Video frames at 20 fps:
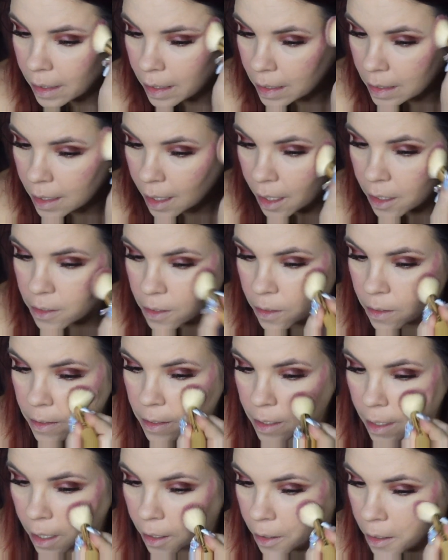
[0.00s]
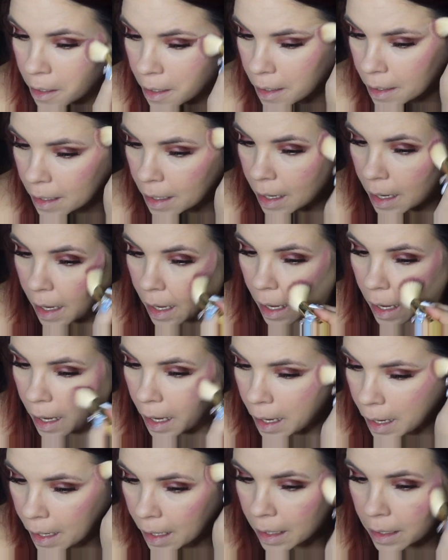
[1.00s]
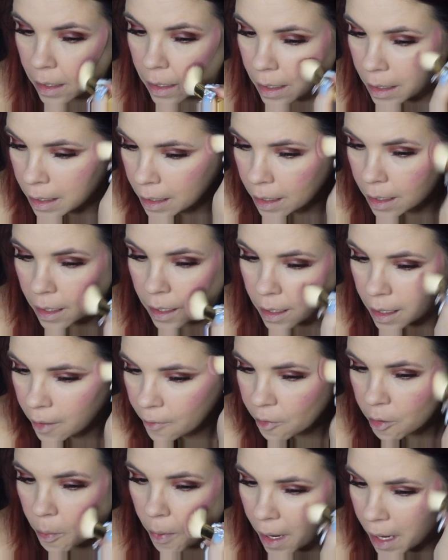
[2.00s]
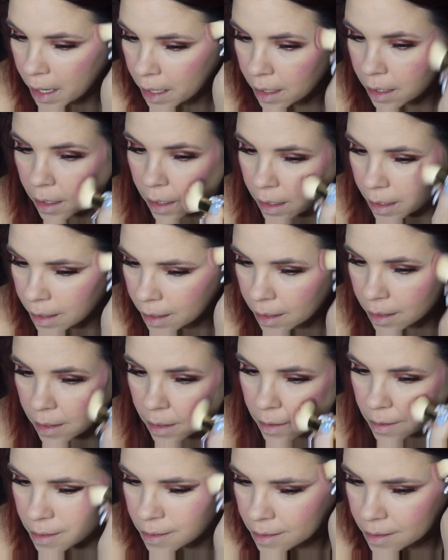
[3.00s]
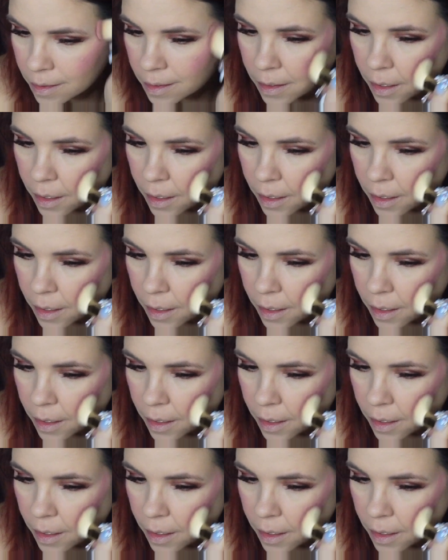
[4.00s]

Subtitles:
He dies on a Saturday, and everybody is,